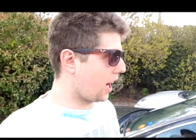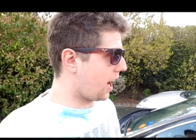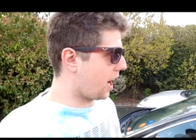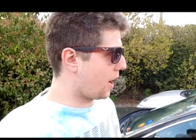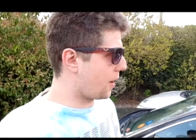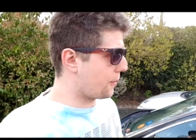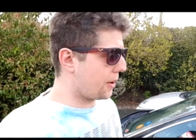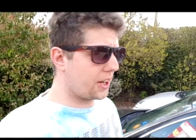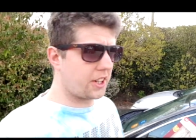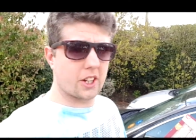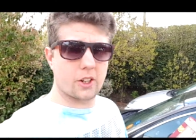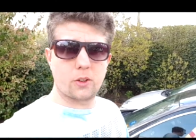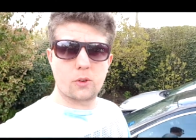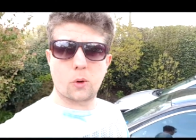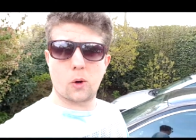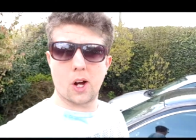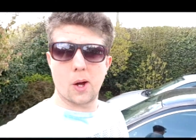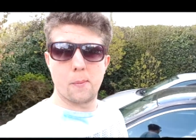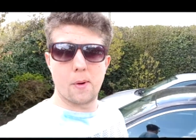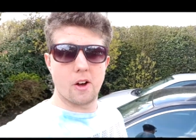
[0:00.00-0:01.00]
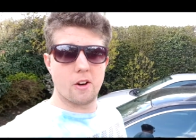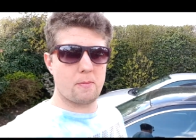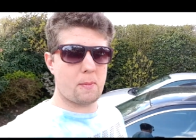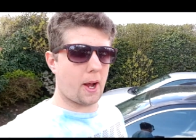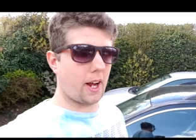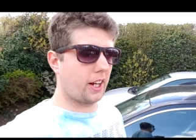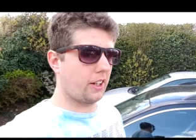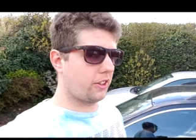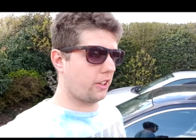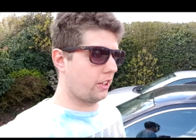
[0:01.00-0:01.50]
Um, I did quite a bit of
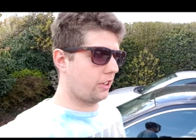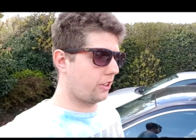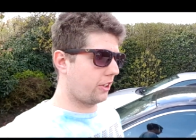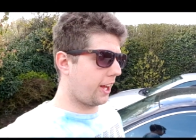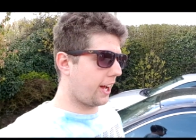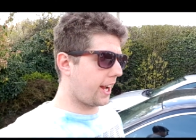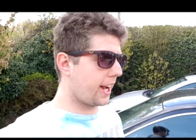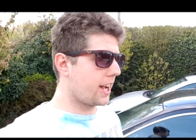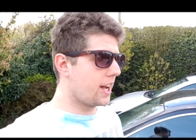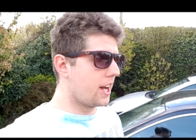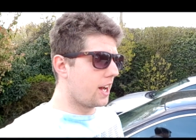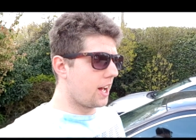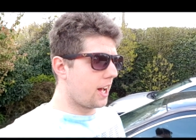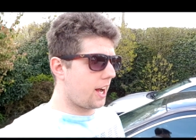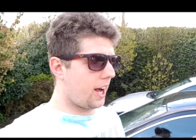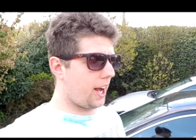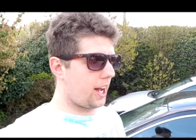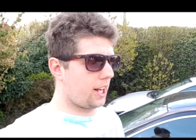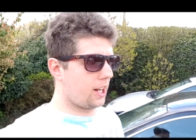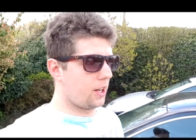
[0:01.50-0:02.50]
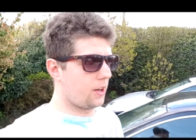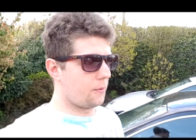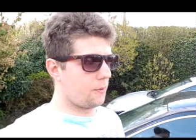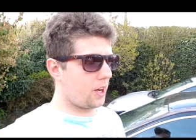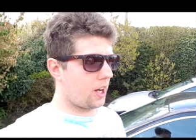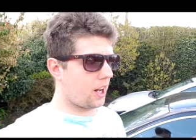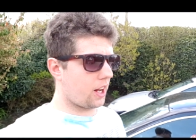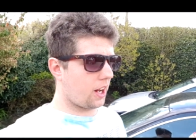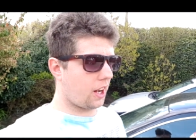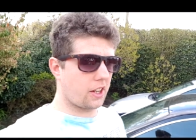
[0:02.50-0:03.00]
painting today. Um,
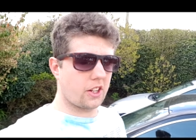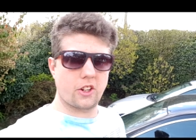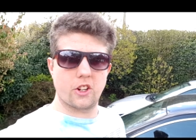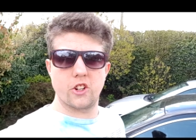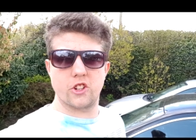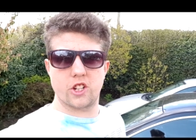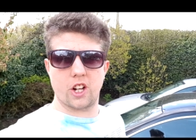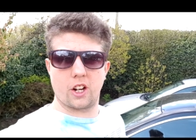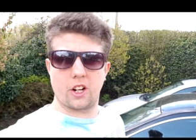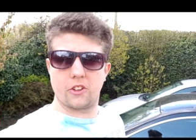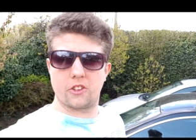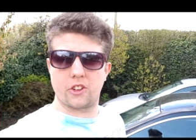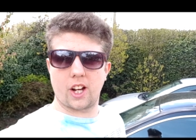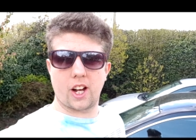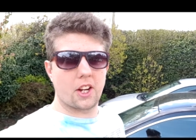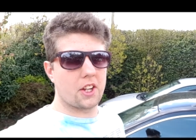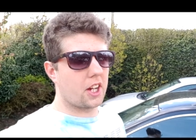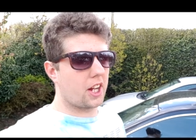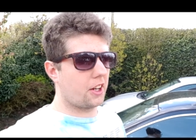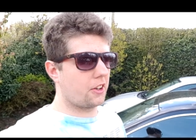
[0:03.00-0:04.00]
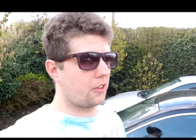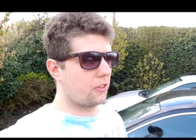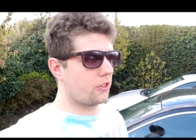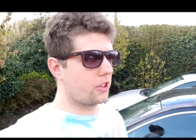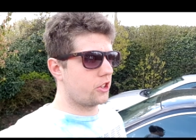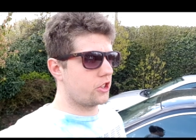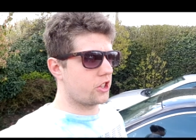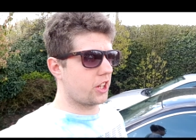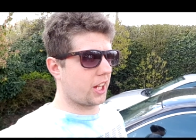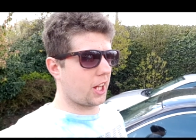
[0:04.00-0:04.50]
usually on a Saturday I don't
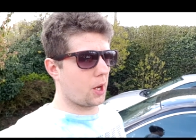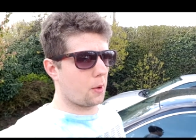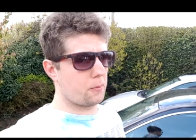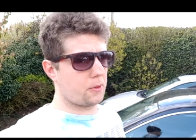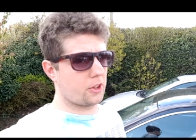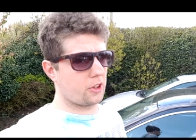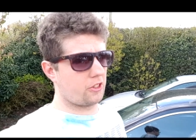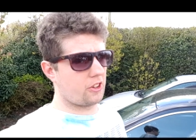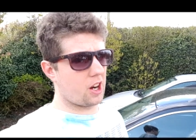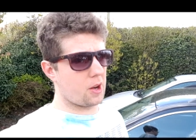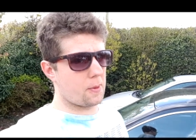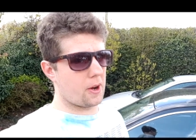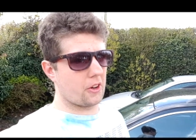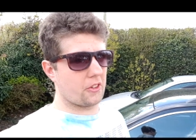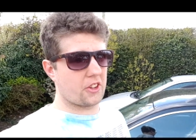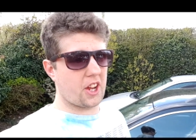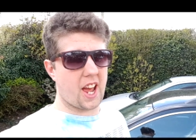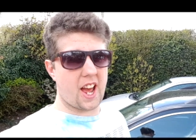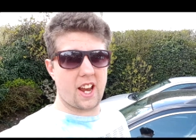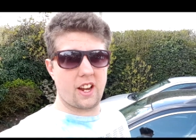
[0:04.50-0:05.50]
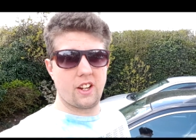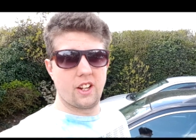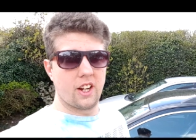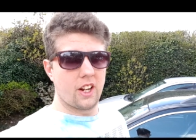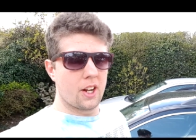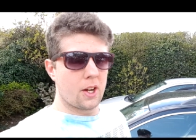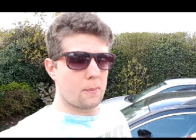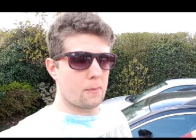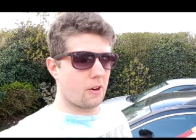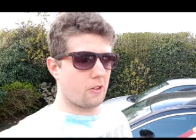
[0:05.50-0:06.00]
usually get up till around about 10,
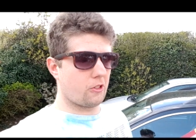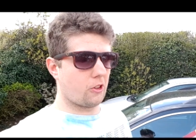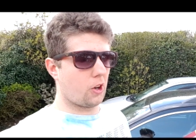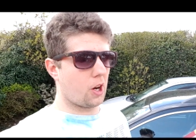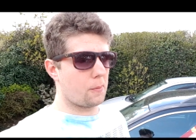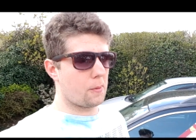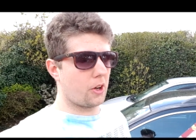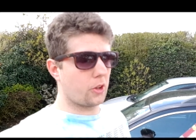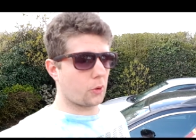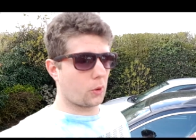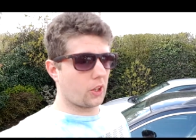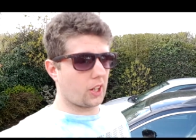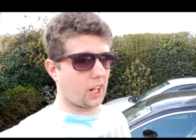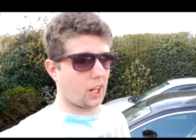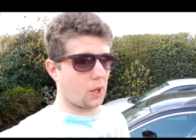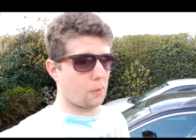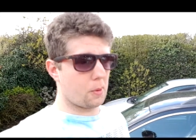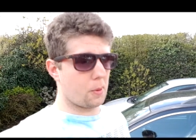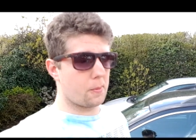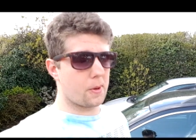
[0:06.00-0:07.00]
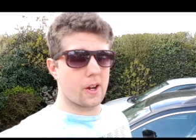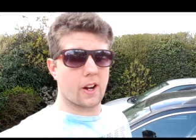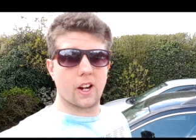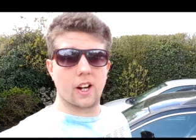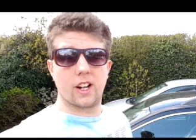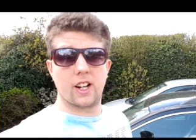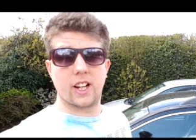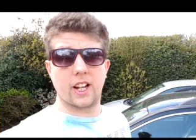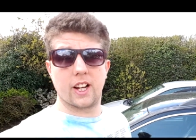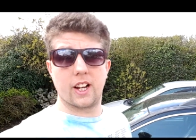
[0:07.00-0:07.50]
but I thought I might as well get up a bit
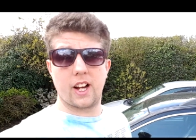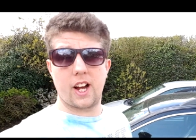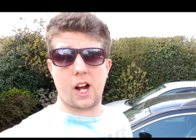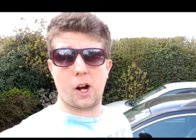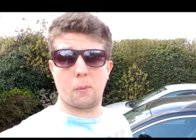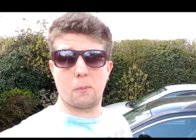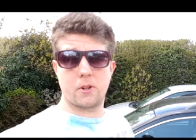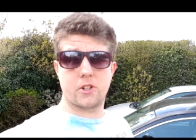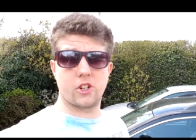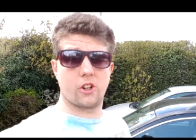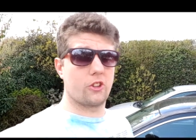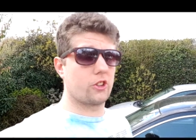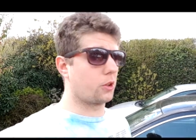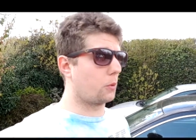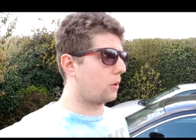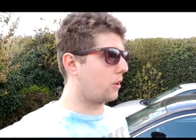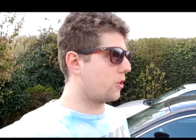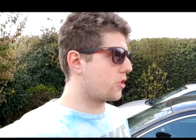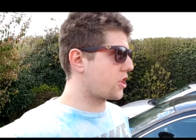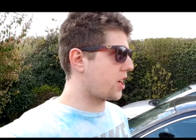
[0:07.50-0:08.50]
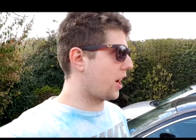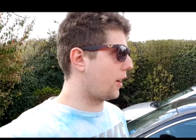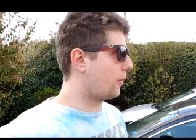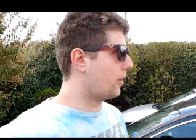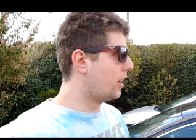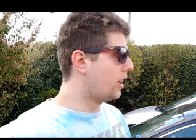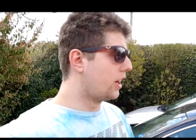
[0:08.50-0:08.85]
earlier, help Shelsley Walsh out.